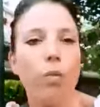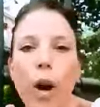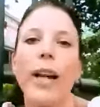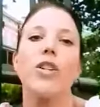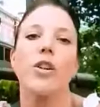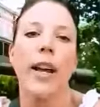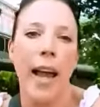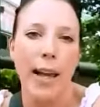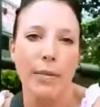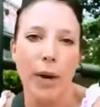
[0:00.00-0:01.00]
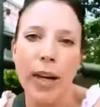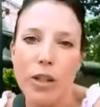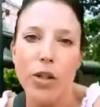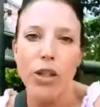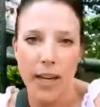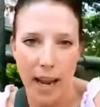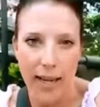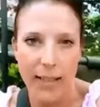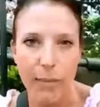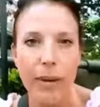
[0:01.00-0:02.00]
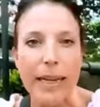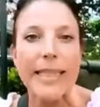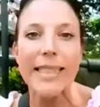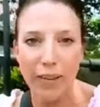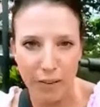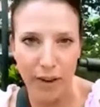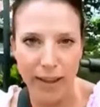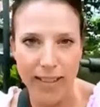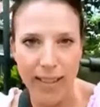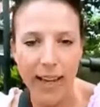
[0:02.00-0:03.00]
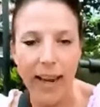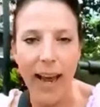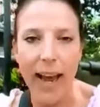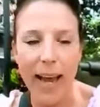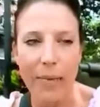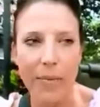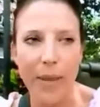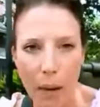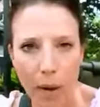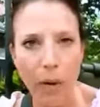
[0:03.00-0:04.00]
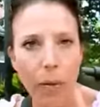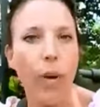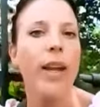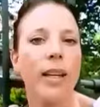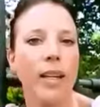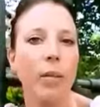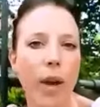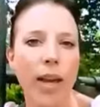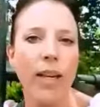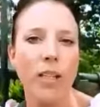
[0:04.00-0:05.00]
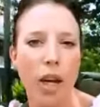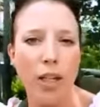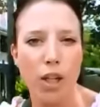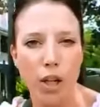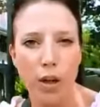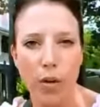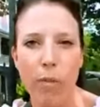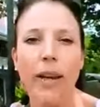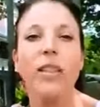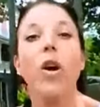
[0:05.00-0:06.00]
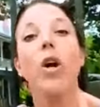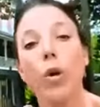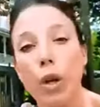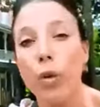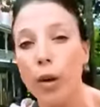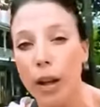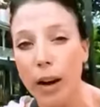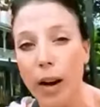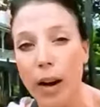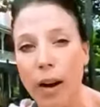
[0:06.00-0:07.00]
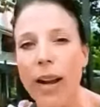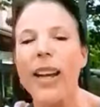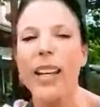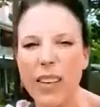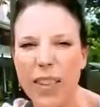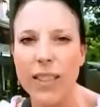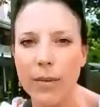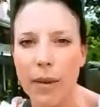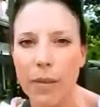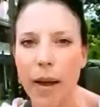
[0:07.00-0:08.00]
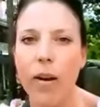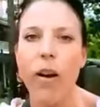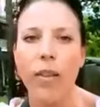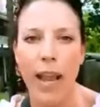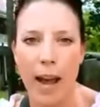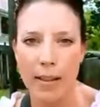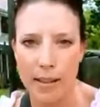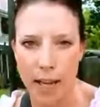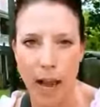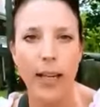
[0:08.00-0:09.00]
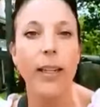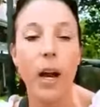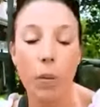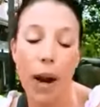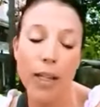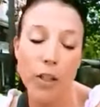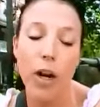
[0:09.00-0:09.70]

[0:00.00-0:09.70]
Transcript: Raise your game, raise your stakes, be different. That way we can judge you based on who you really are. Give us something better on the outside. Raise